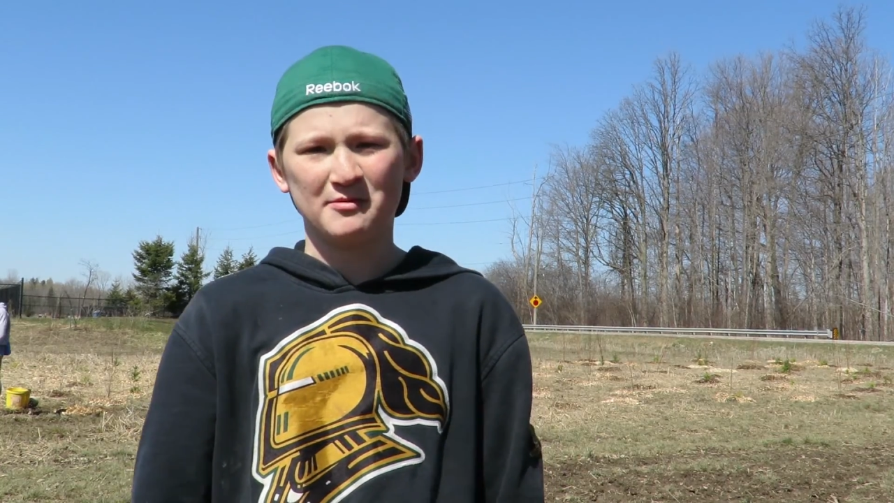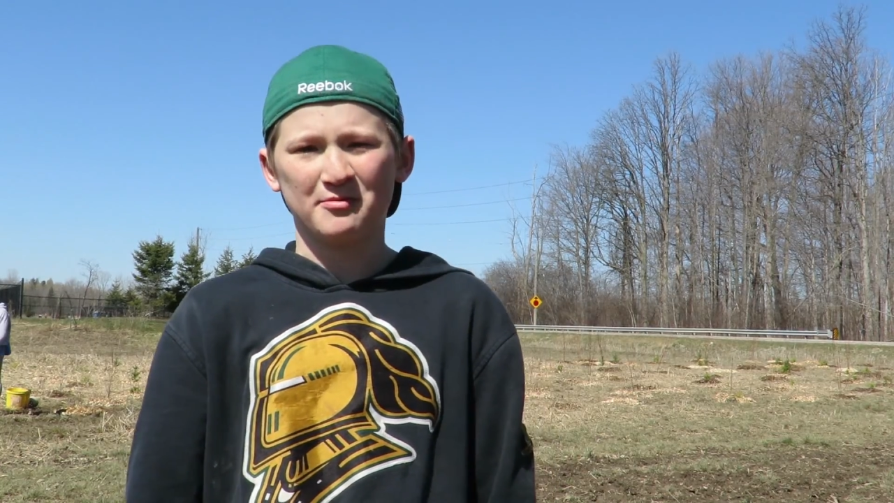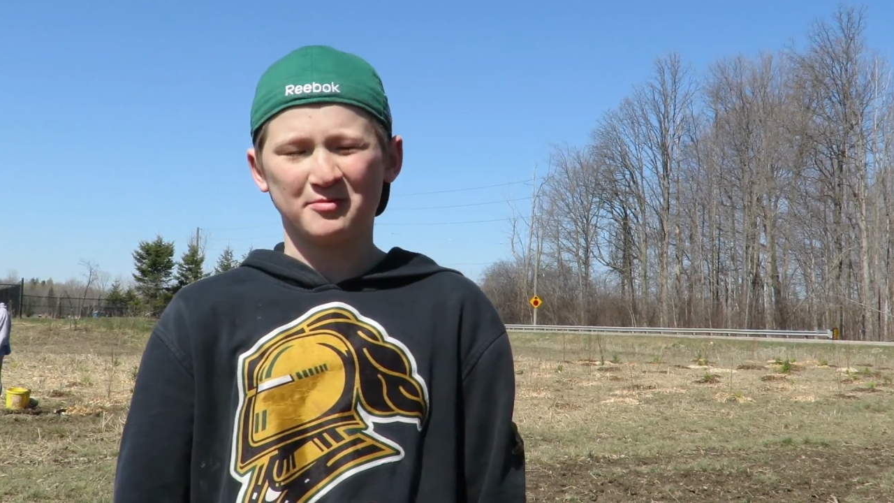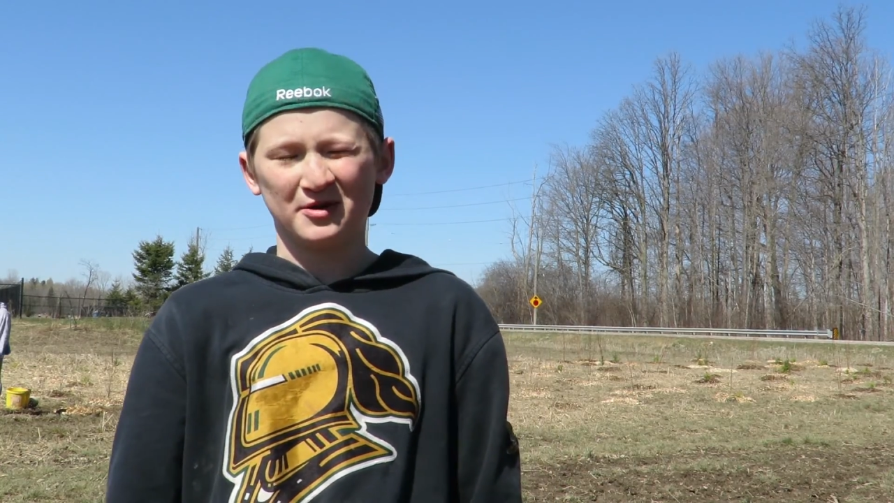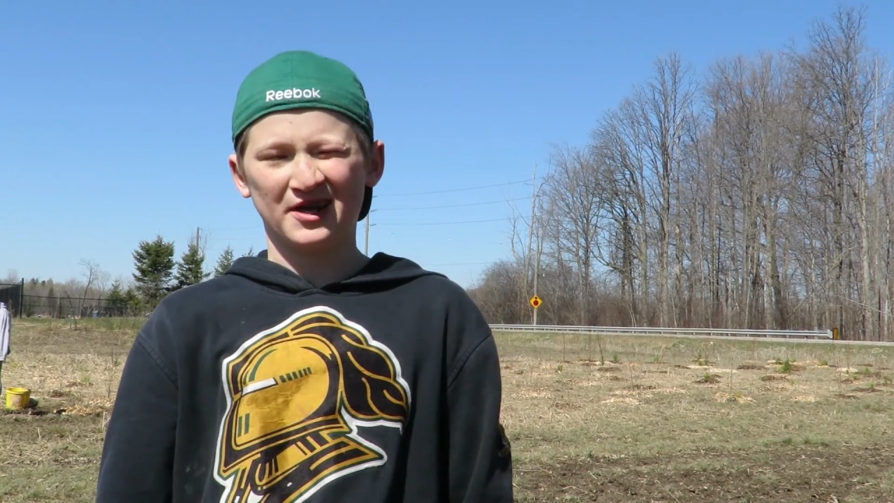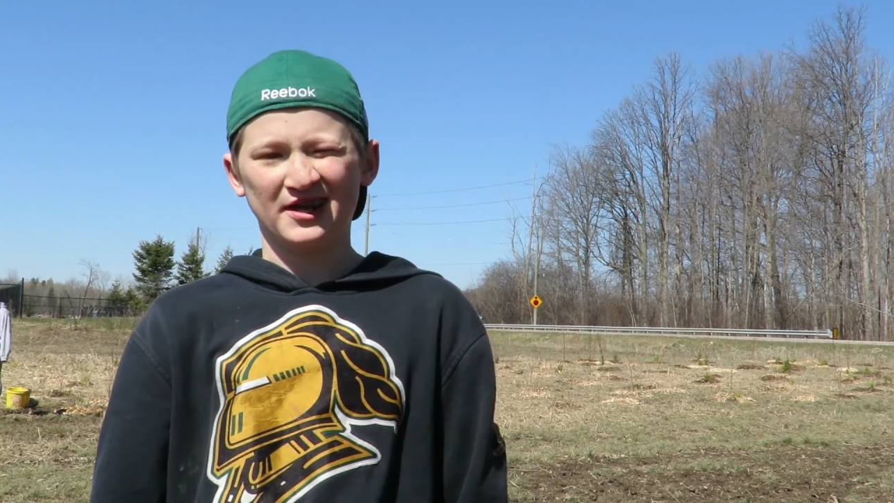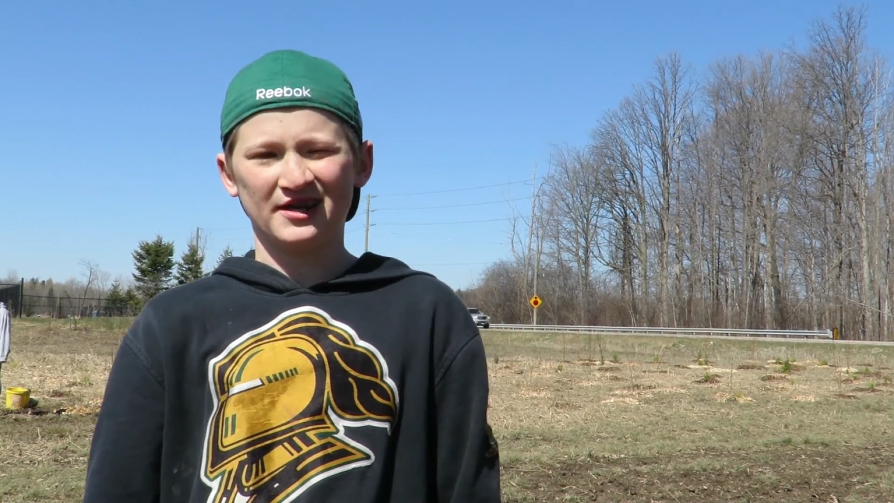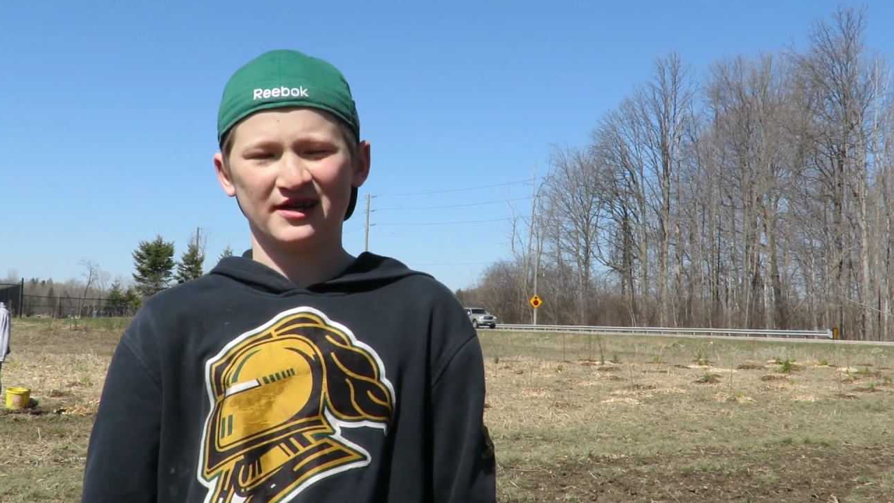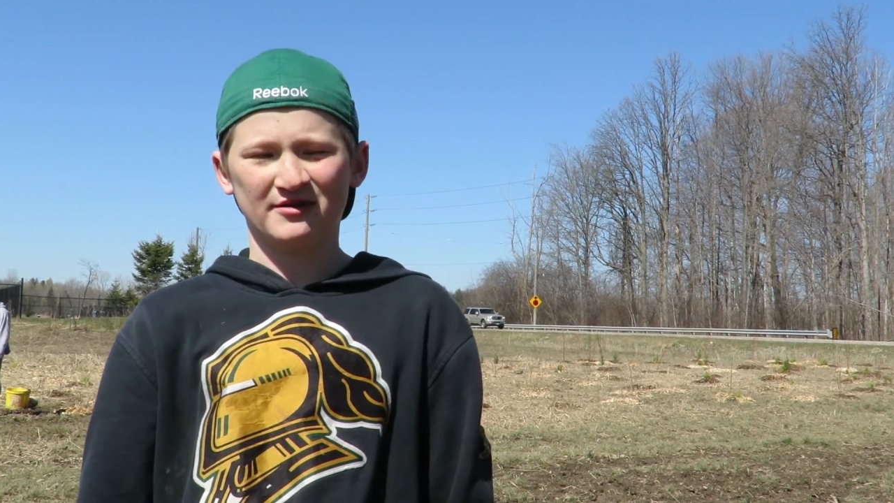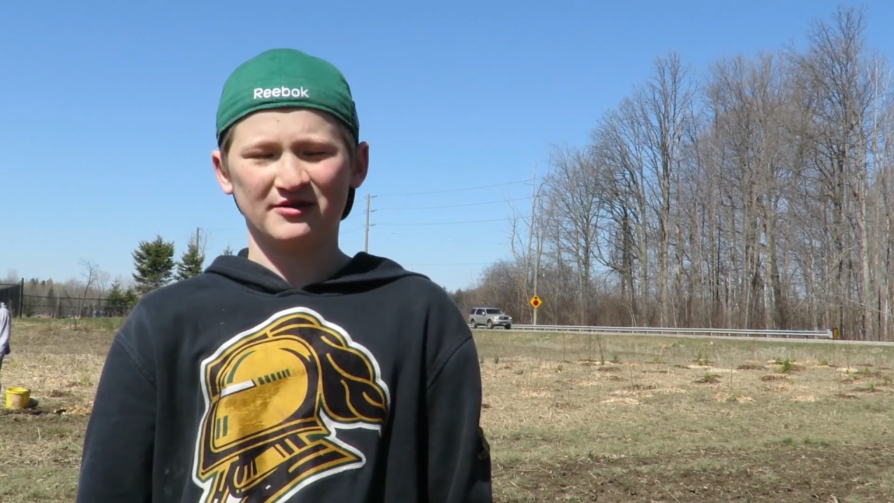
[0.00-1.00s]
people put in,
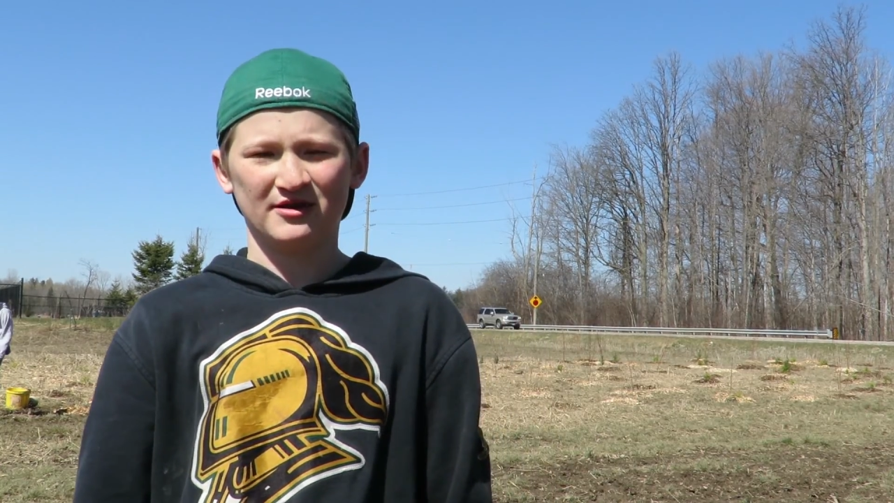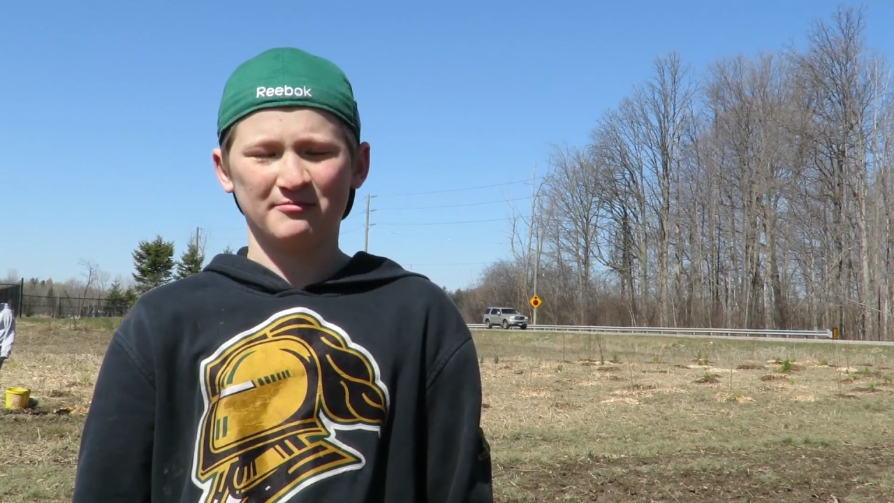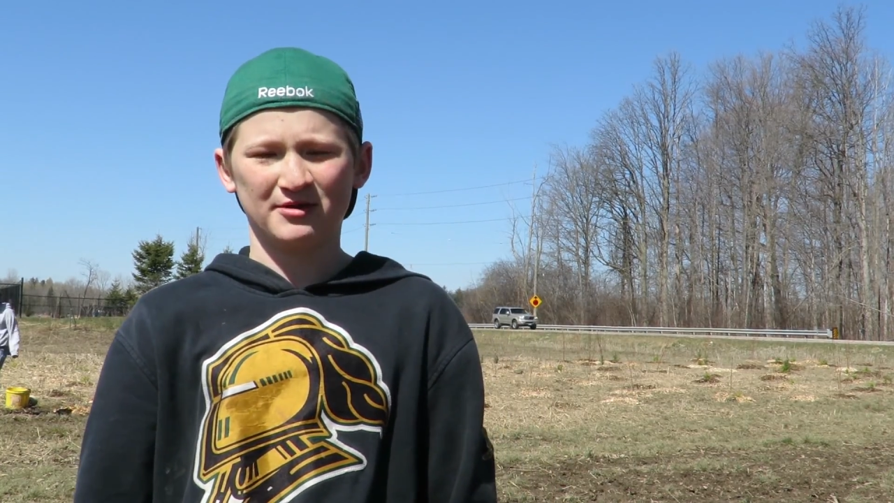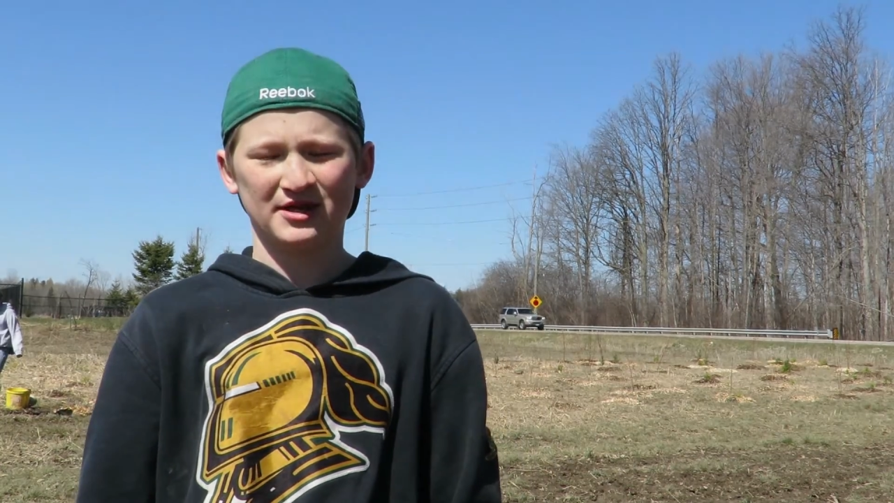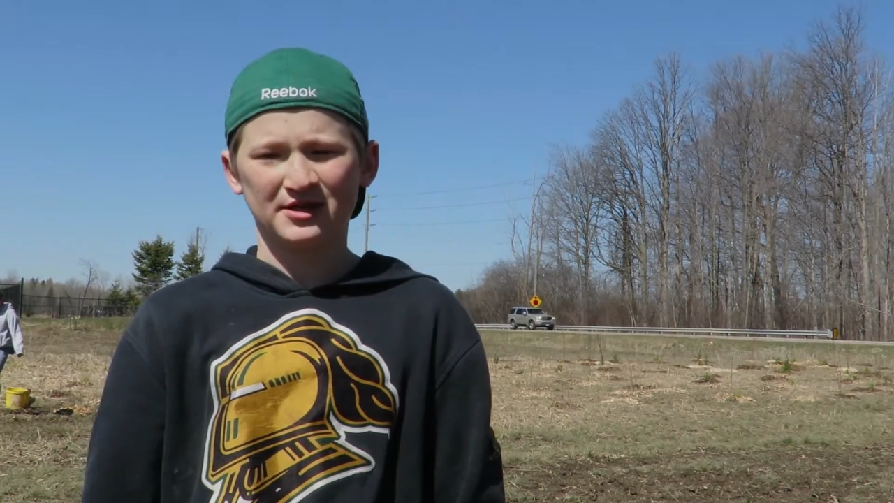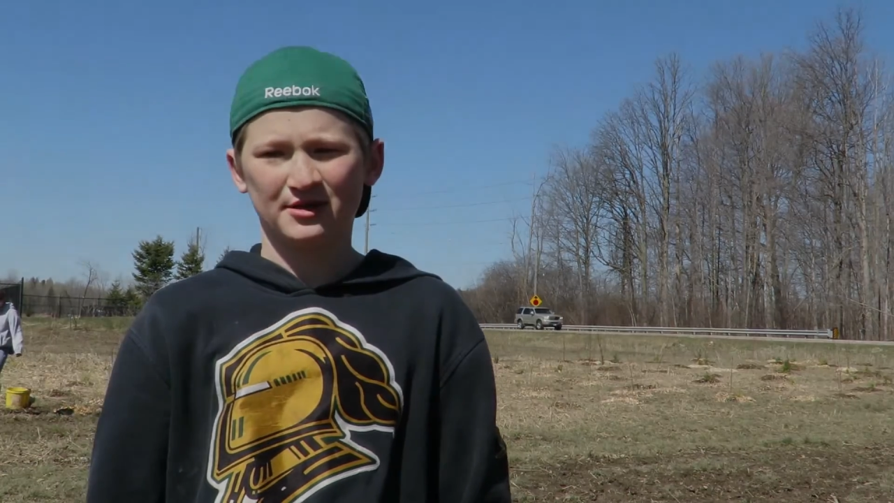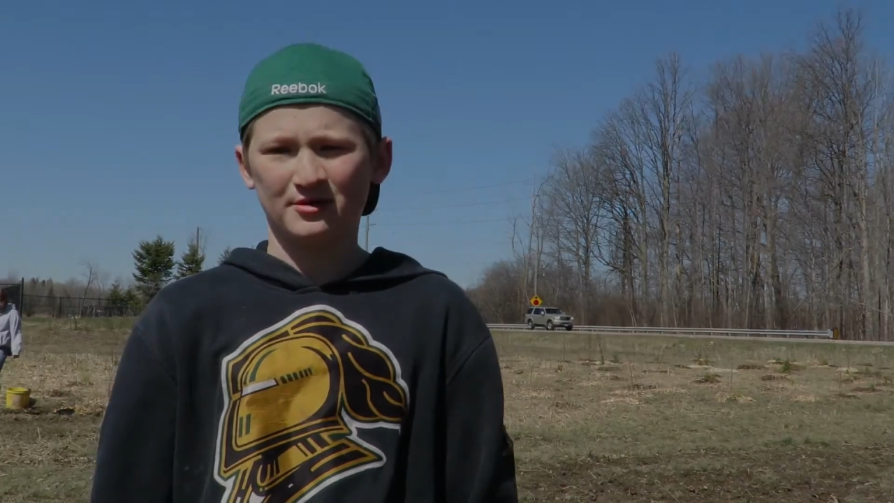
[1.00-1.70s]
in, planting